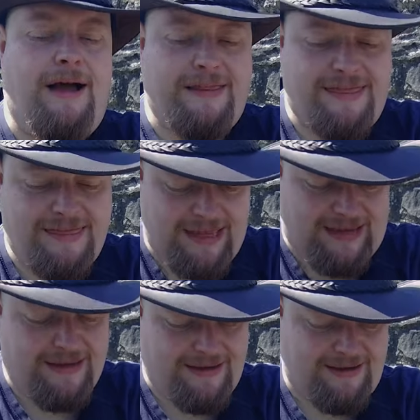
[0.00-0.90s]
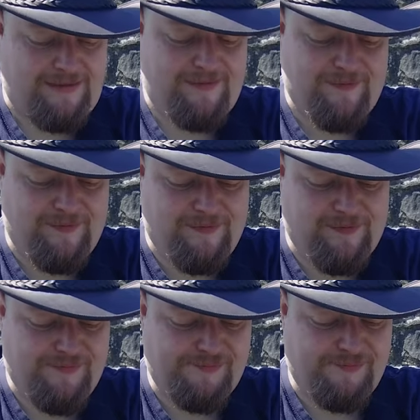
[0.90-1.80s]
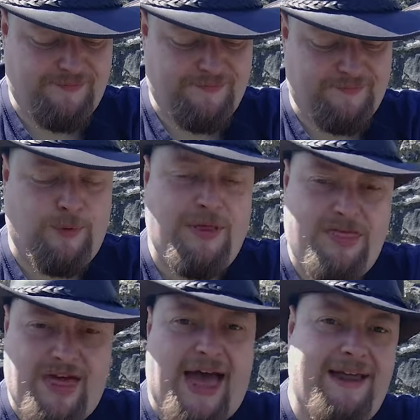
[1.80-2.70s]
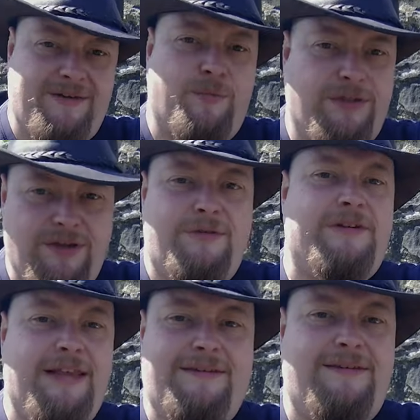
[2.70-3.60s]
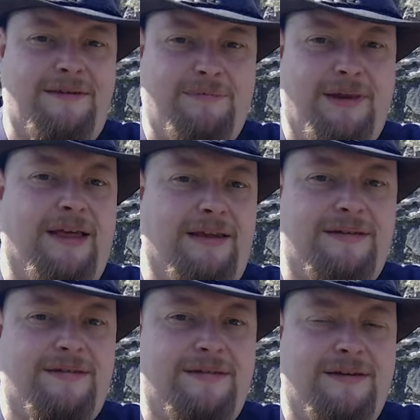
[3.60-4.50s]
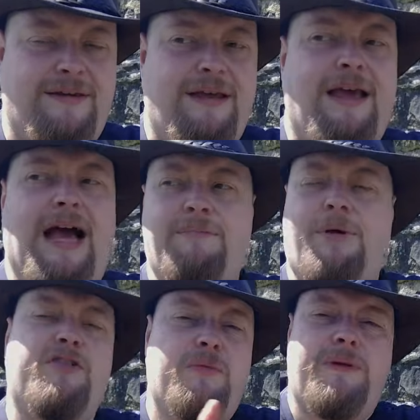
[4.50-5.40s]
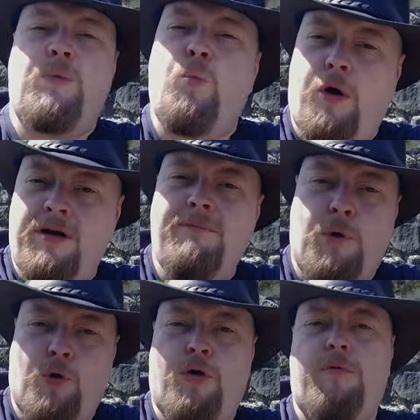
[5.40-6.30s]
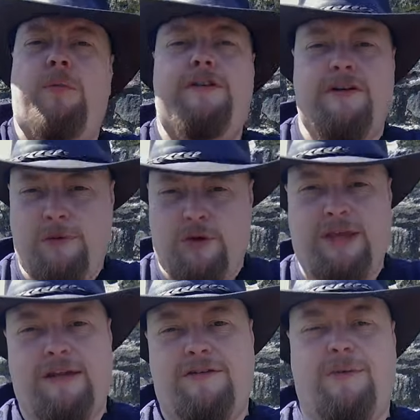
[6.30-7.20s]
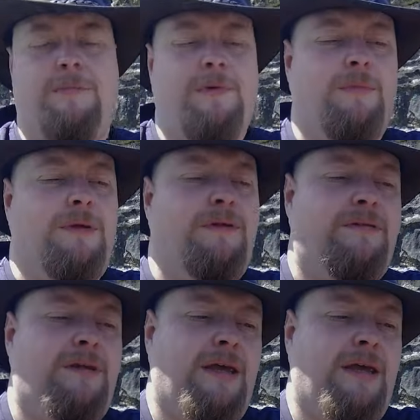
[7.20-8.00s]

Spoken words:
think with that, with those lenses in place and possibly one more, which I'm looking into at the moment,